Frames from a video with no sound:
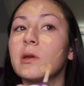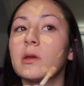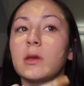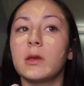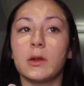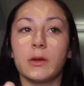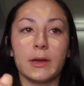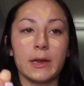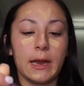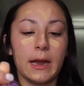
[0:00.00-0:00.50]

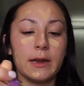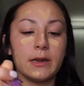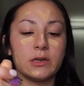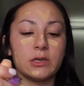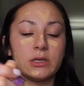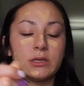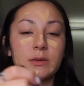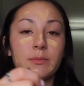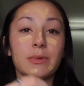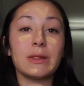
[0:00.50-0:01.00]
You know, I kind of
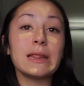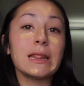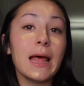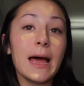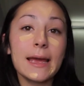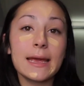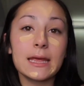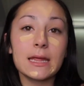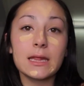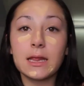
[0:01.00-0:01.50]
just
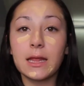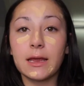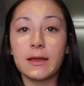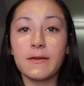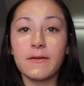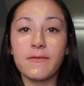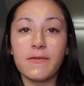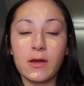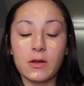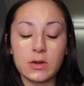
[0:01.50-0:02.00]
apply it
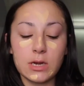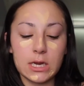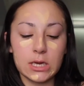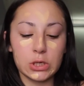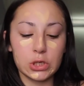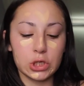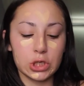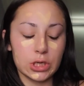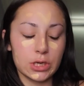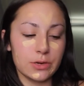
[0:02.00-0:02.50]
like
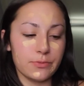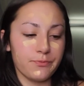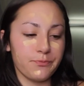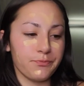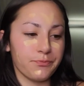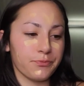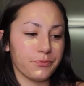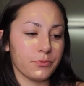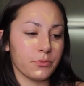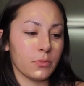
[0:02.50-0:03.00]

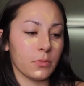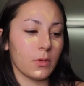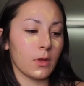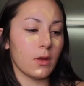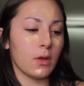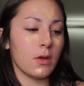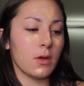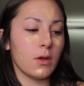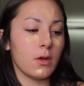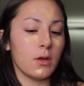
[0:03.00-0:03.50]
foundation.
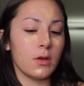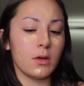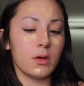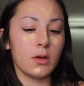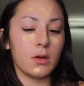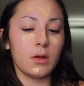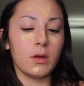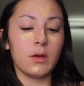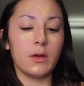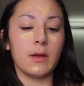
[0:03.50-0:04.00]

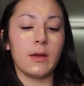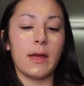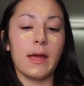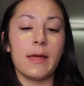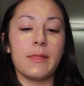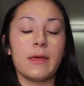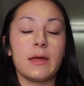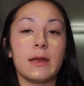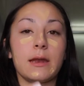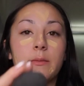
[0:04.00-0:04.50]

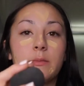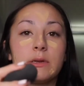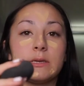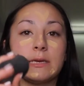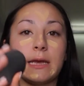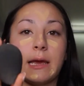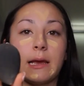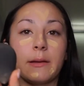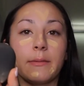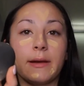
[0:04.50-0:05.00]
And then I'm going to
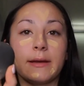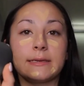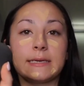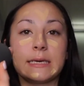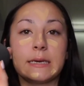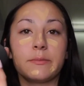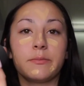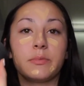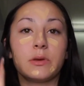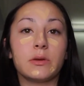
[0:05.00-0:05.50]
take my
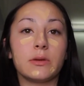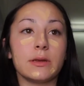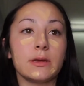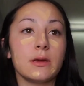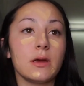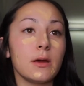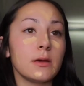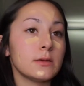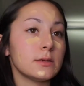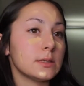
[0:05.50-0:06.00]
damp
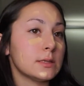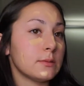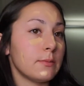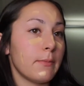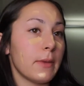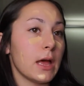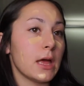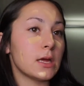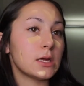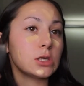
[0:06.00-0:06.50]
beauty
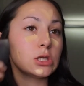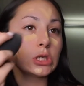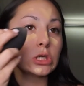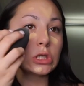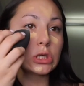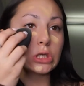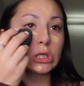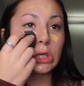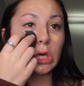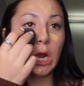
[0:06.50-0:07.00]

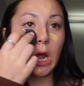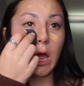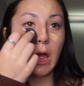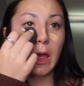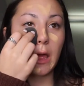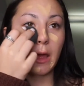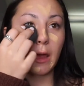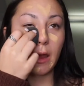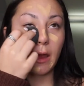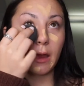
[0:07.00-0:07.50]
sponge
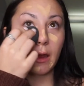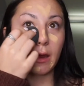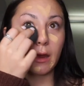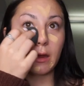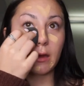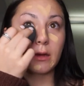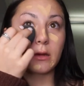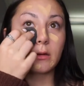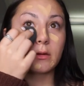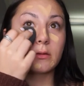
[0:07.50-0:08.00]

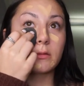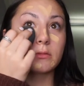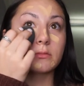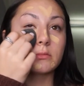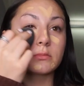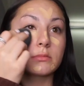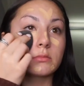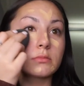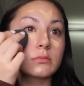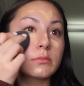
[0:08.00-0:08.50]

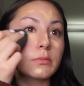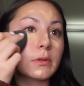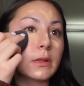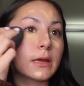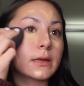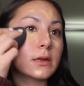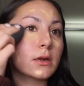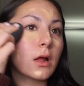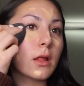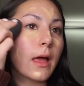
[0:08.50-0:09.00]
and
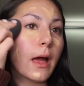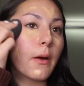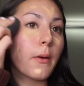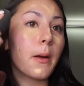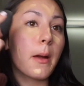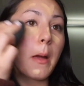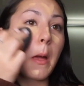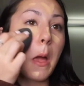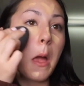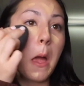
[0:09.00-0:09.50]
blend it all out.